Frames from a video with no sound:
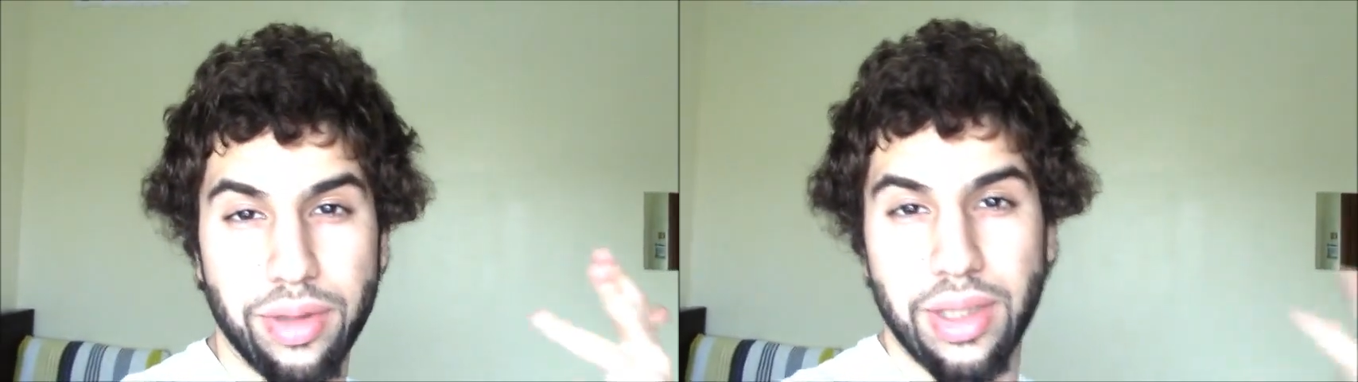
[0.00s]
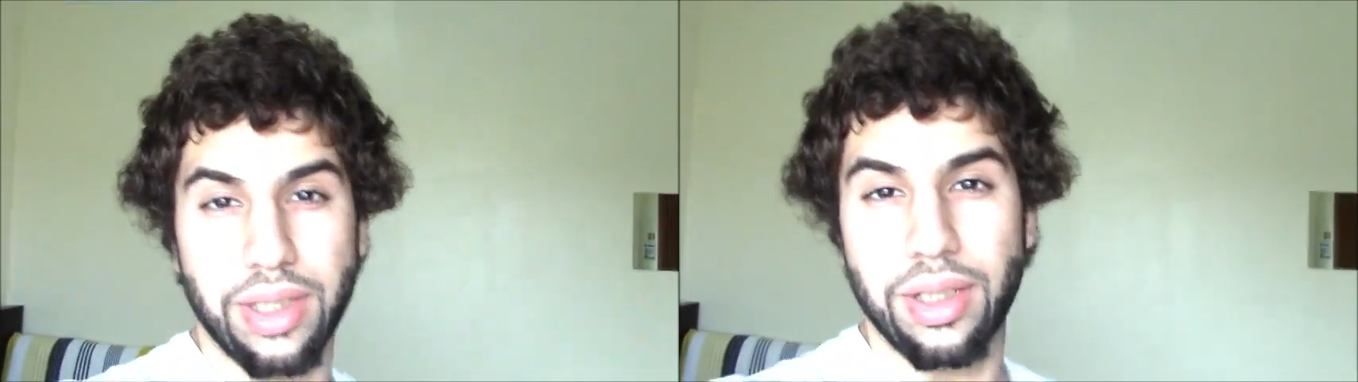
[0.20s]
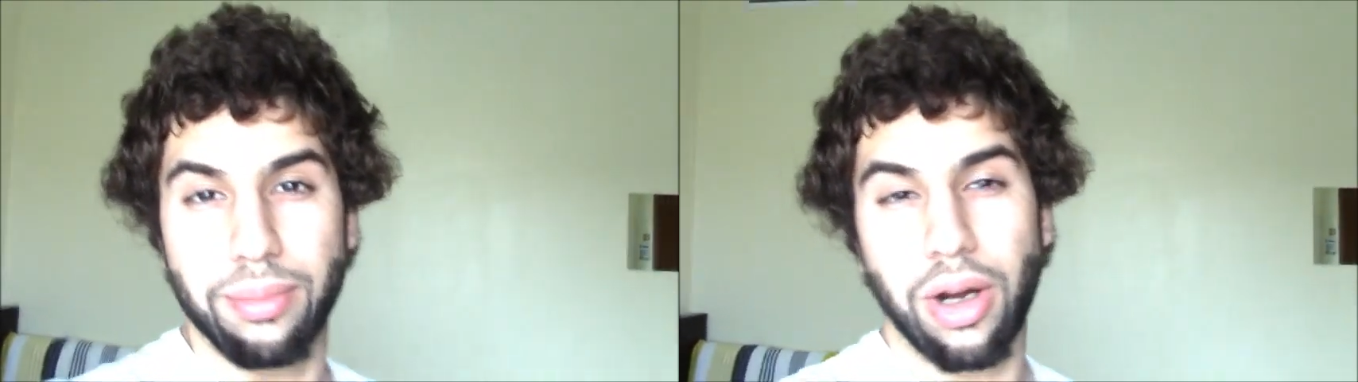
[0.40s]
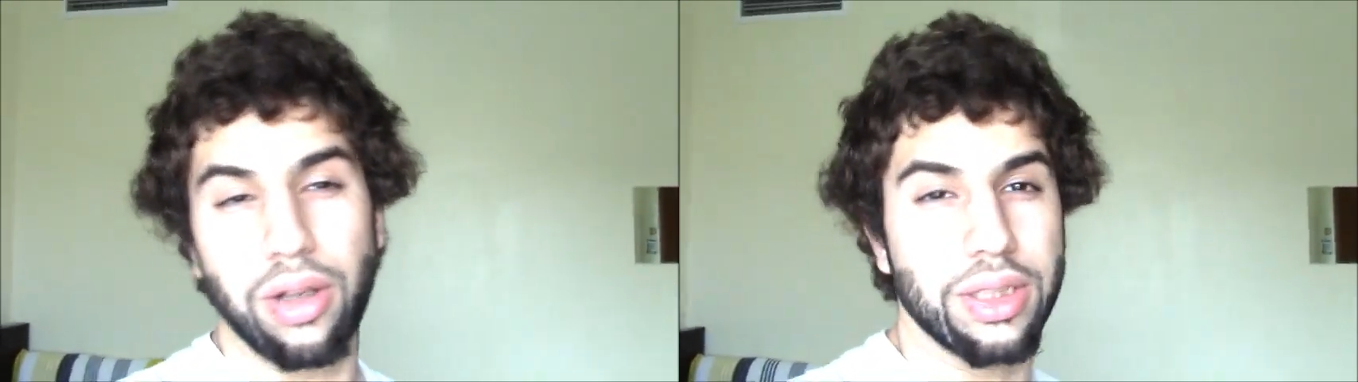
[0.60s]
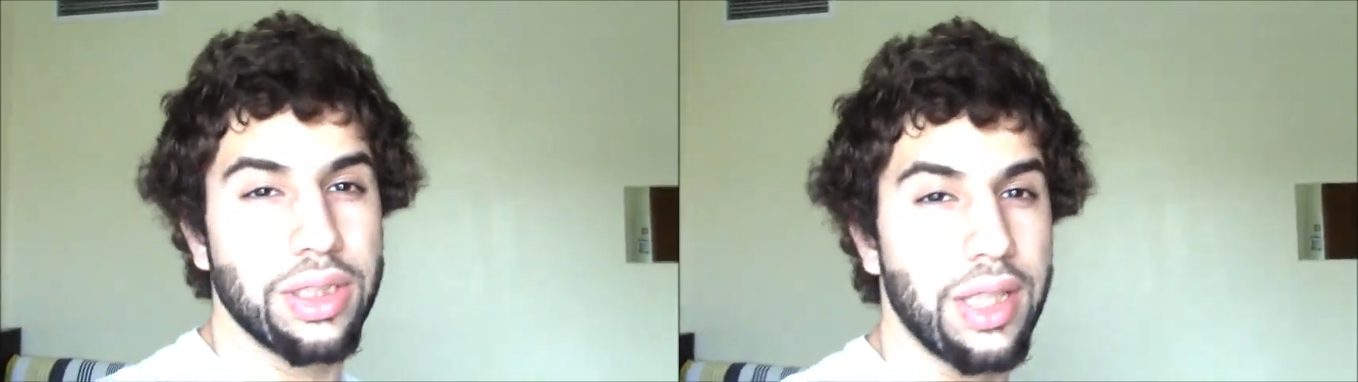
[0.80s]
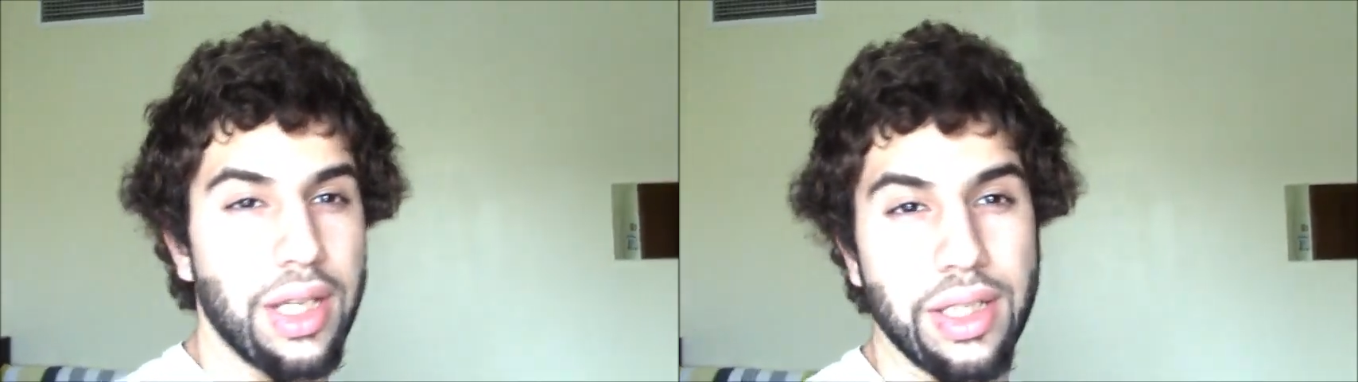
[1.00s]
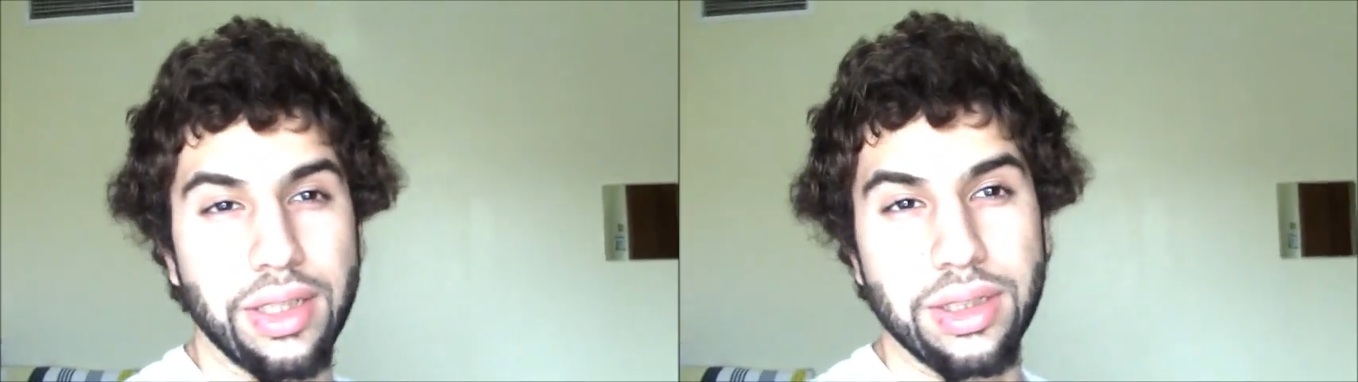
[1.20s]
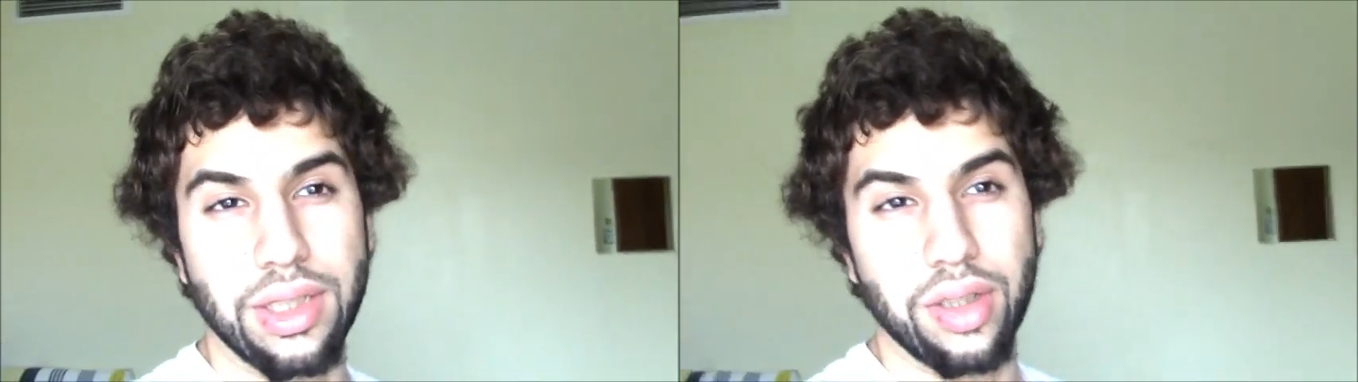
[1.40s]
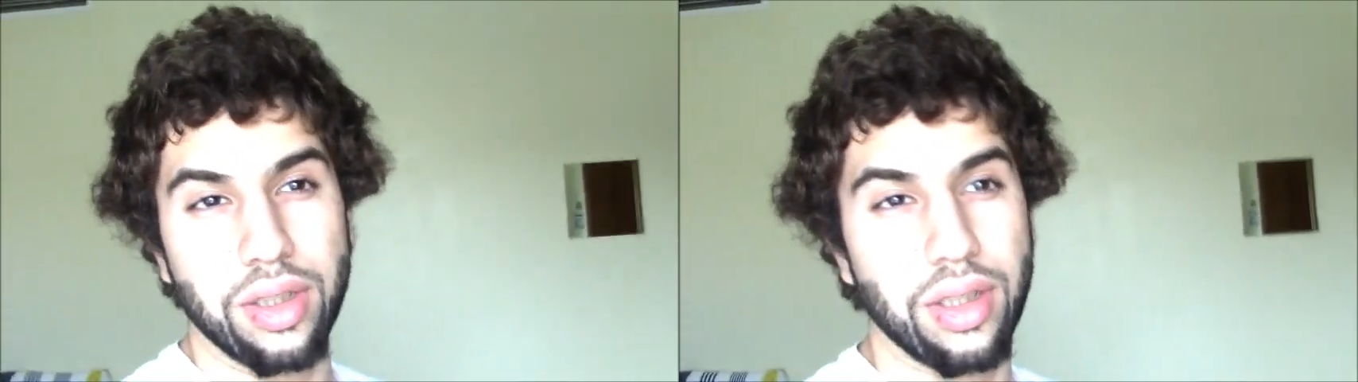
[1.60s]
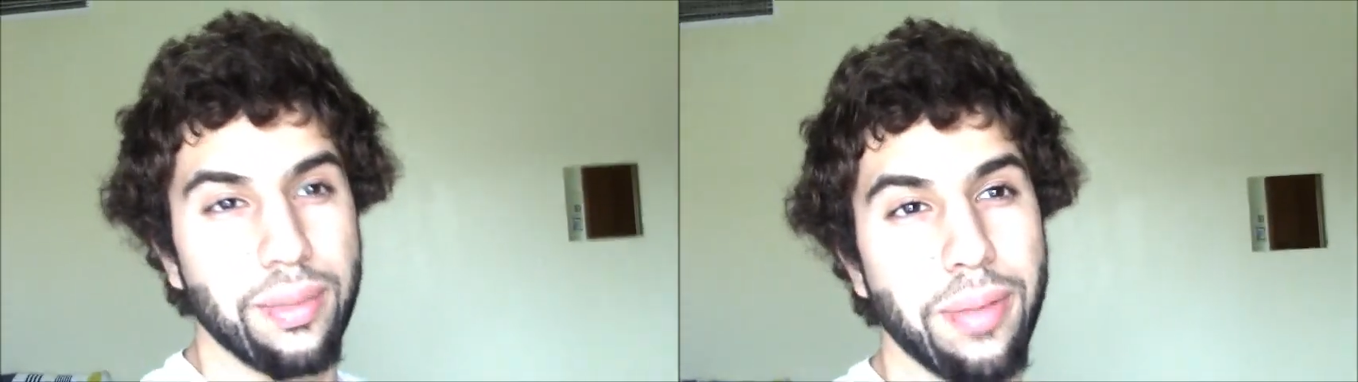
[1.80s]
they demolish things and
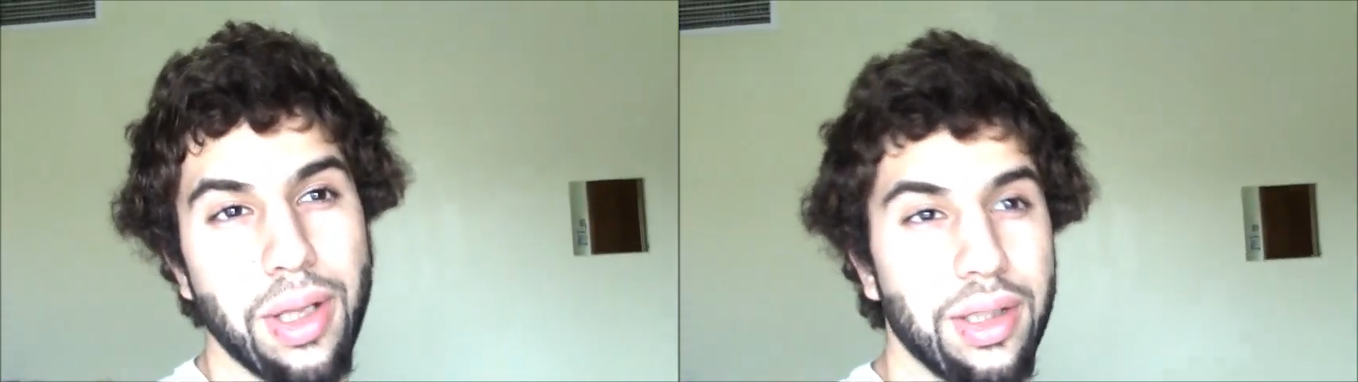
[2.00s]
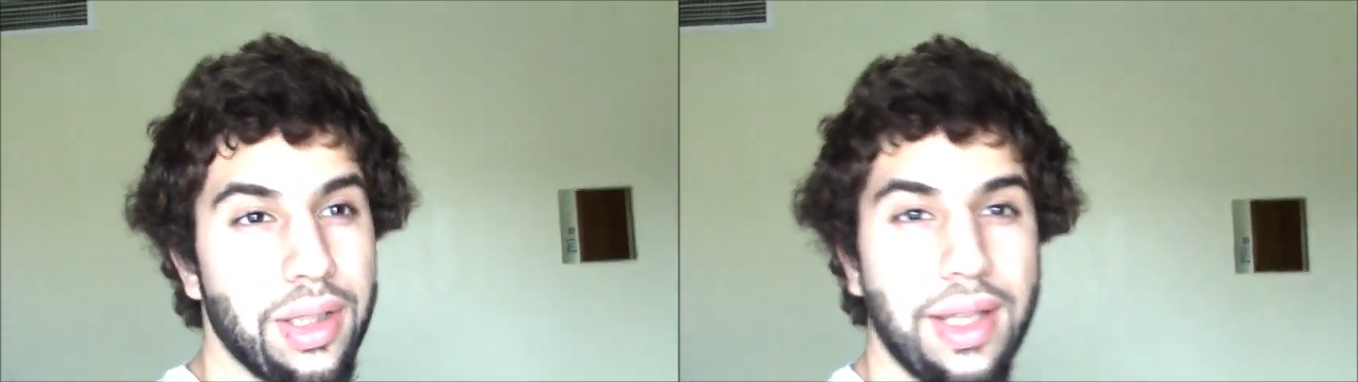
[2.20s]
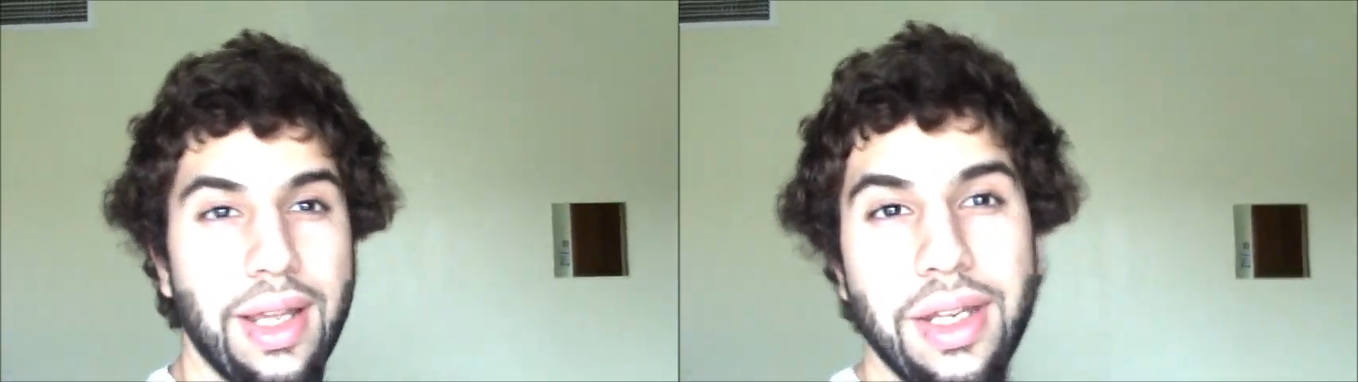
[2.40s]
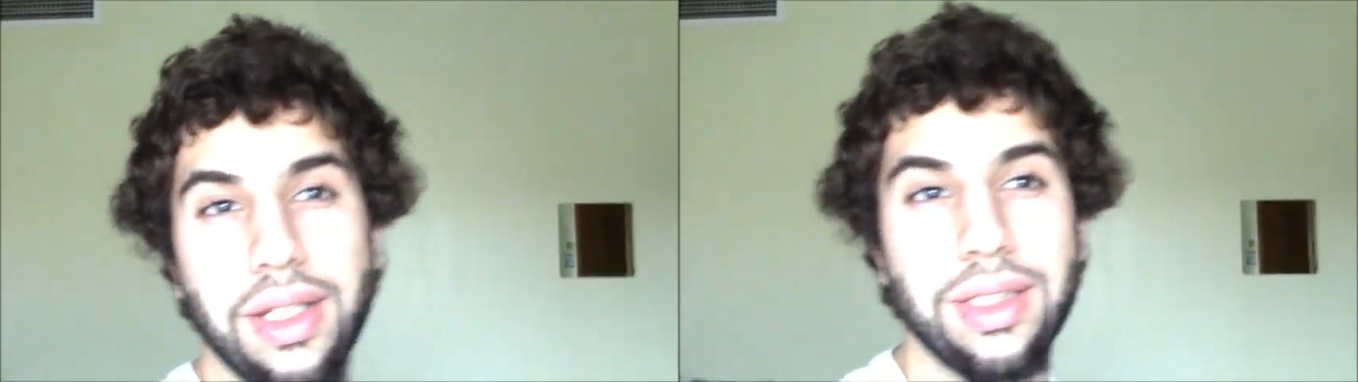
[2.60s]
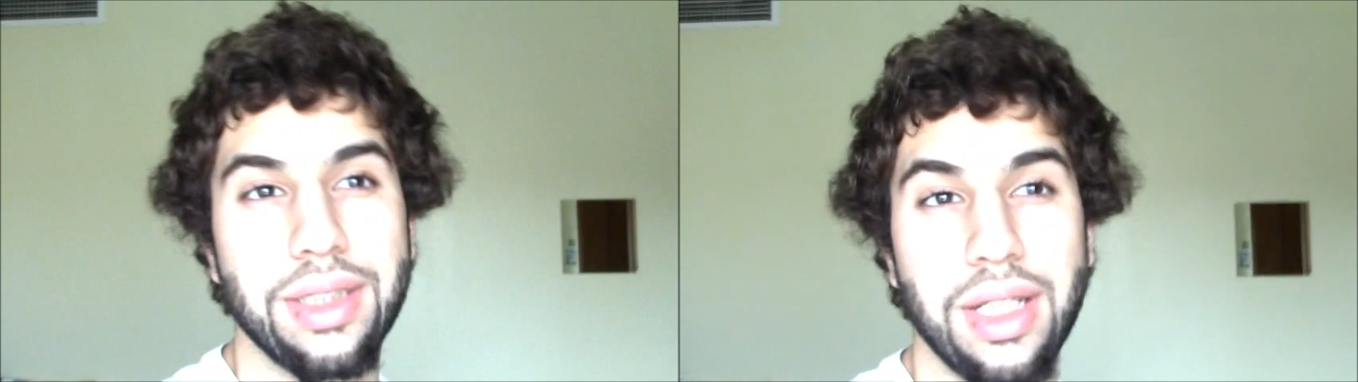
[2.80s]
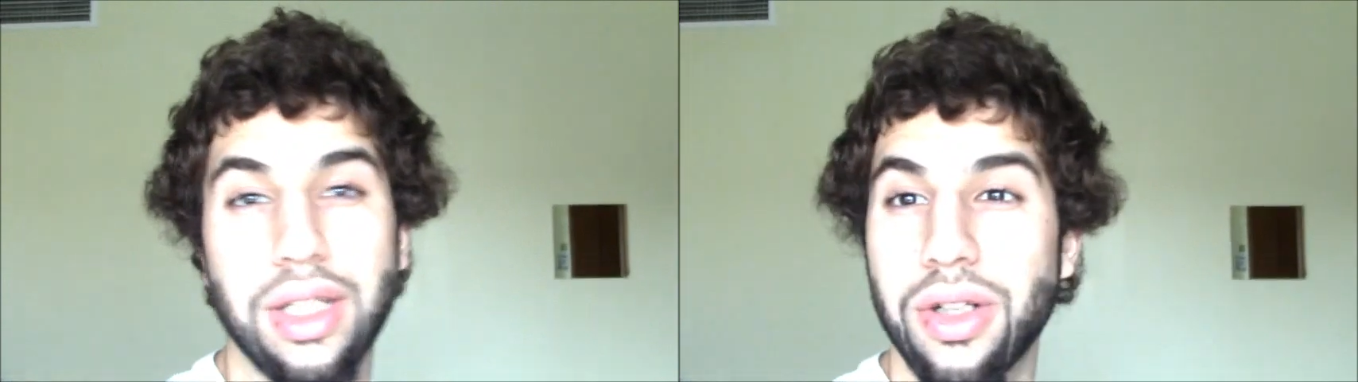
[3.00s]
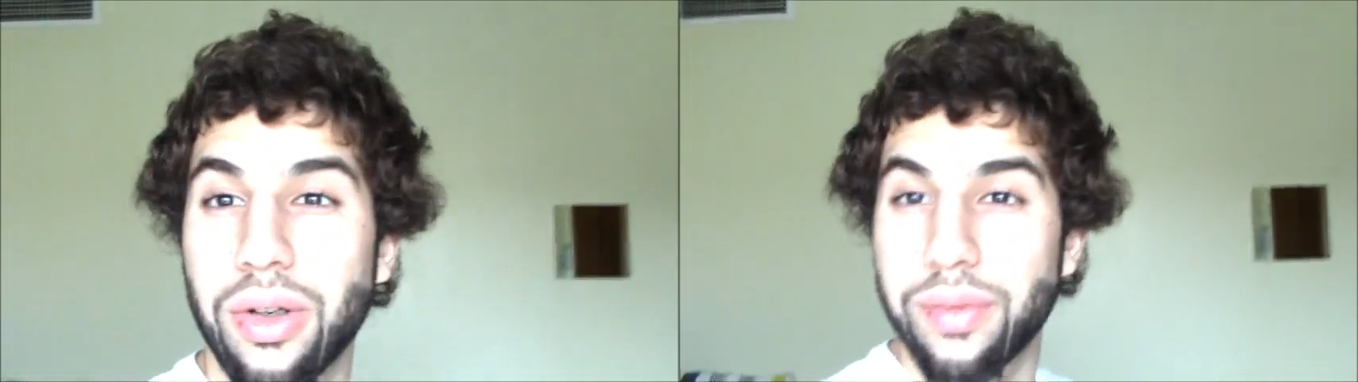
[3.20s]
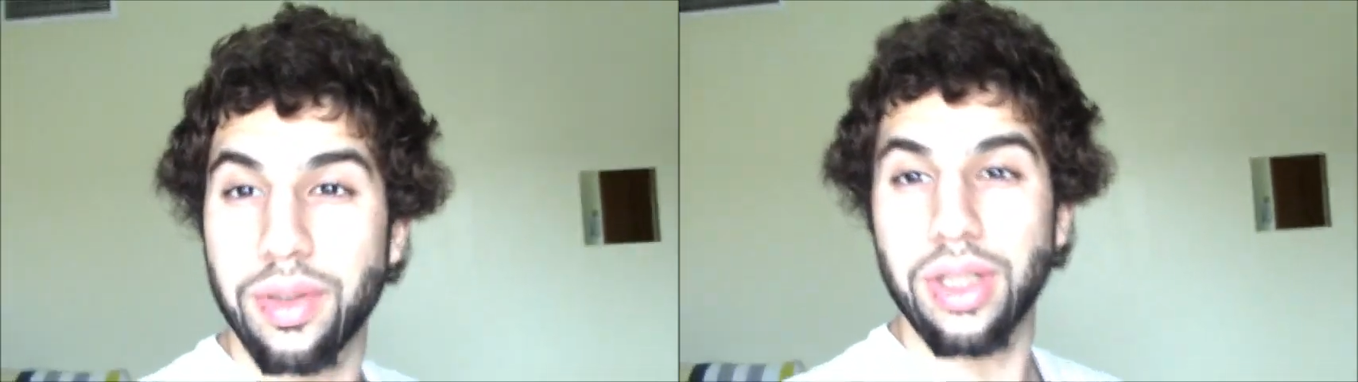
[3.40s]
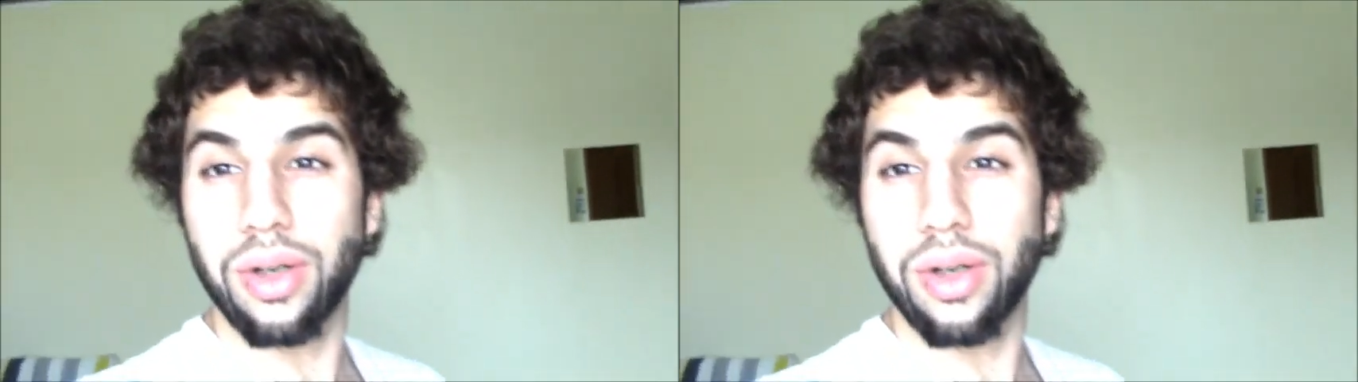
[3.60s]
build things and you don't even